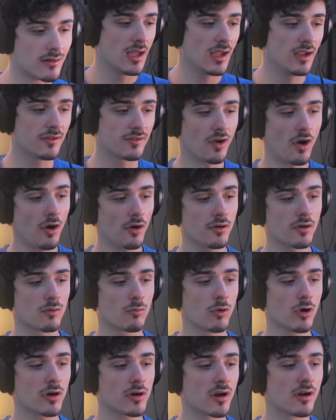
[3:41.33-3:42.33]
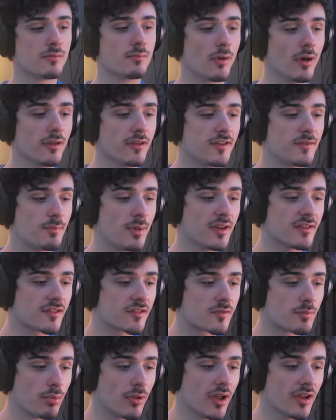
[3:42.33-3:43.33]
he's hard at work on Baldi's
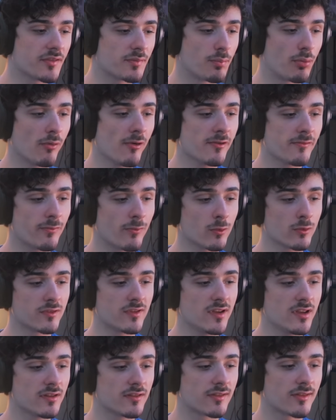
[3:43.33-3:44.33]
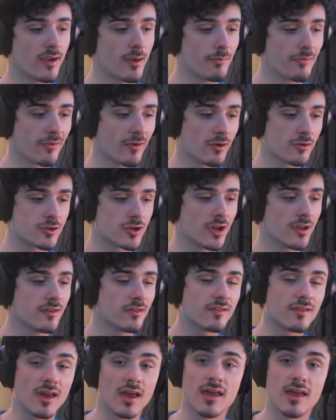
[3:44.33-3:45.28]
Basics Plus 0.14 subversions